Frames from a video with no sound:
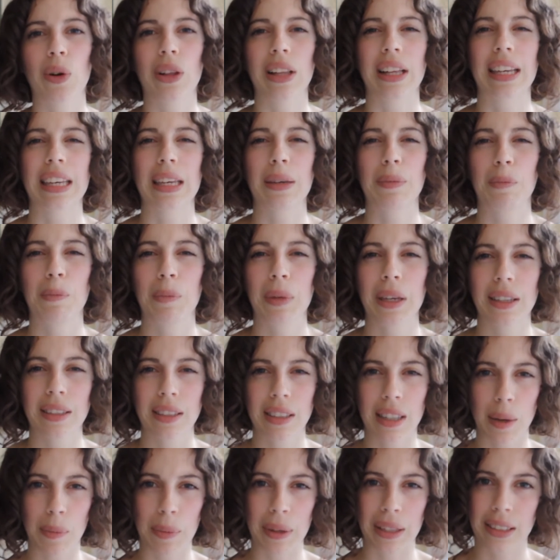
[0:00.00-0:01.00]
like he
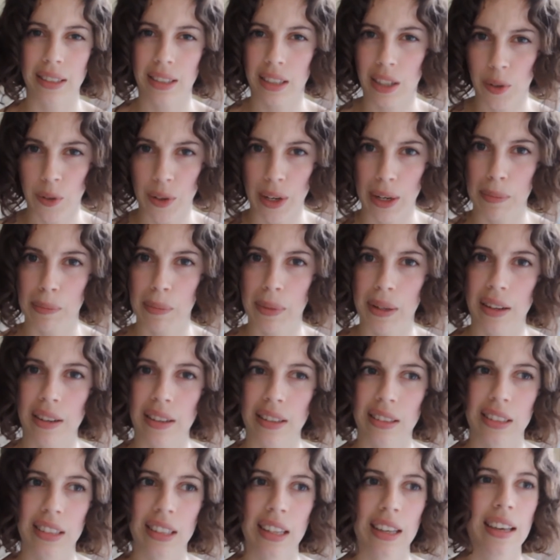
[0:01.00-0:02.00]
picks up his cigarette
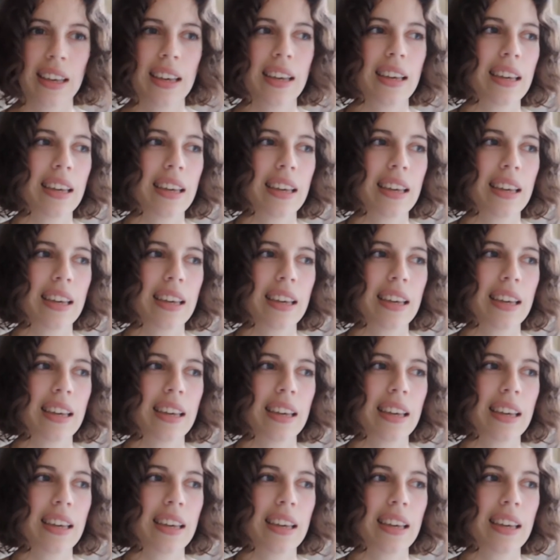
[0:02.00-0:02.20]
butts,